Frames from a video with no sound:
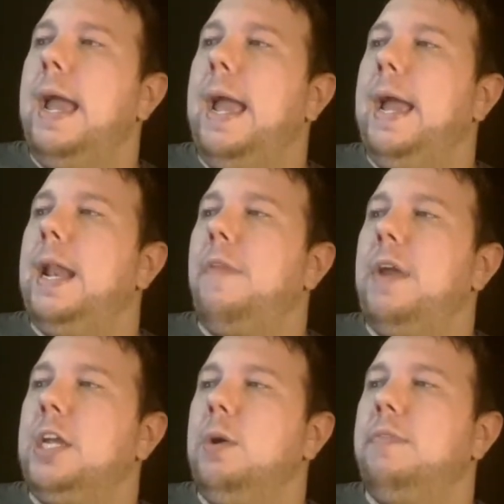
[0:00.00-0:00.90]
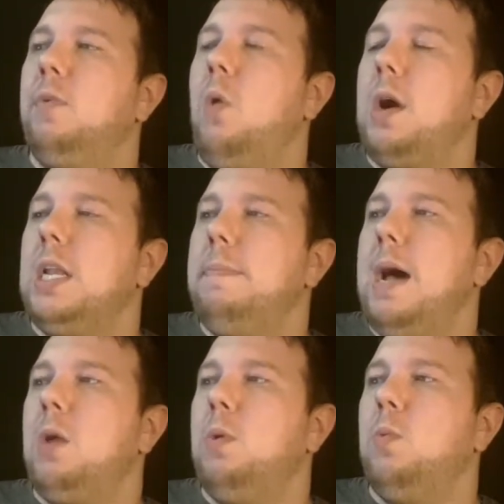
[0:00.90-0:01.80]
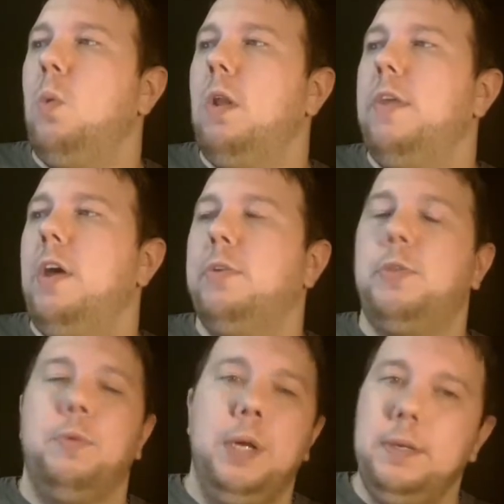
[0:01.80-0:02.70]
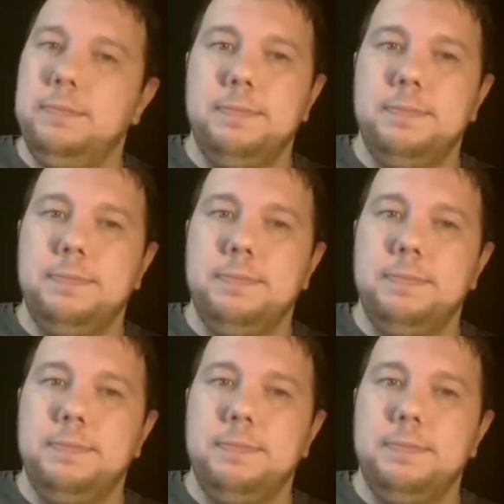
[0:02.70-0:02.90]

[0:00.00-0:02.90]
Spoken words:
and I think you have to walk into battle with one of the other 3.